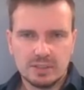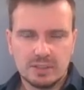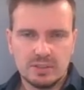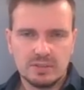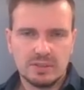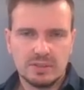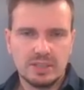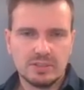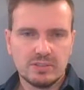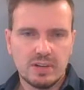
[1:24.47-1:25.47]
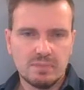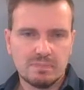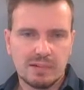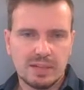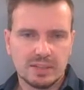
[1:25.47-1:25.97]
So let's try and
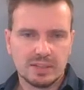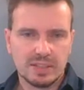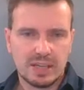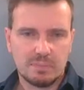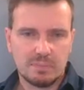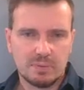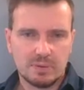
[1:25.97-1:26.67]
break this up